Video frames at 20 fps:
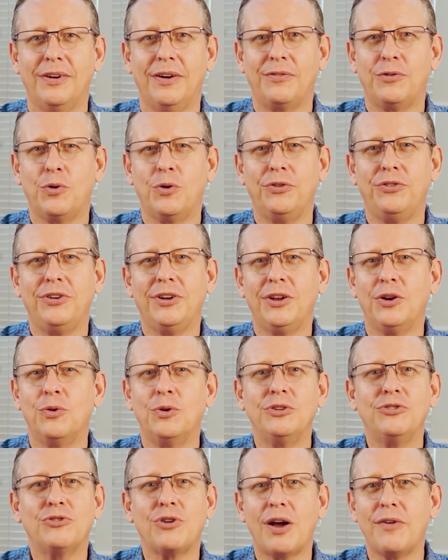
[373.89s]
Of course, you can
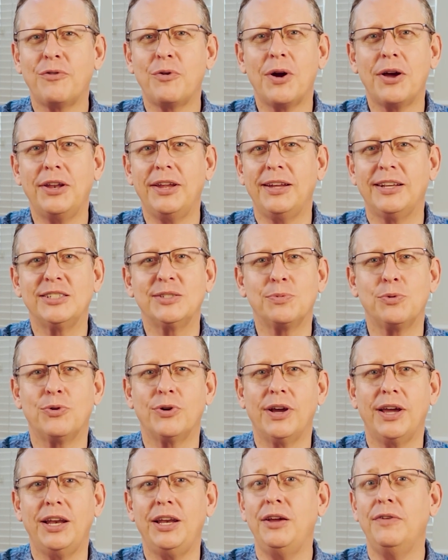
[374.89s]
always drive around and
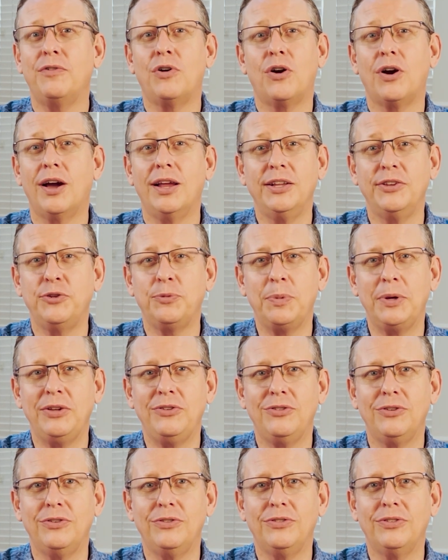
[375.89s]
explore any of our island's
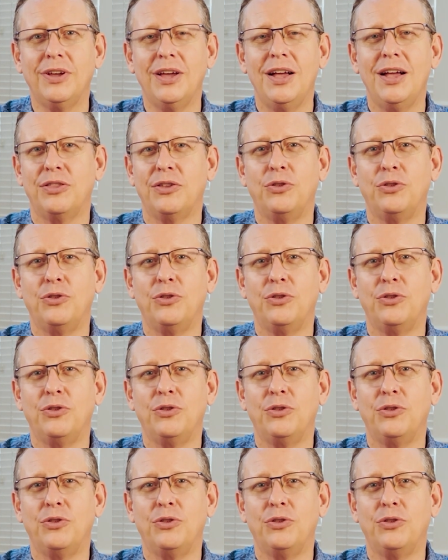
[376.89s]
beaches,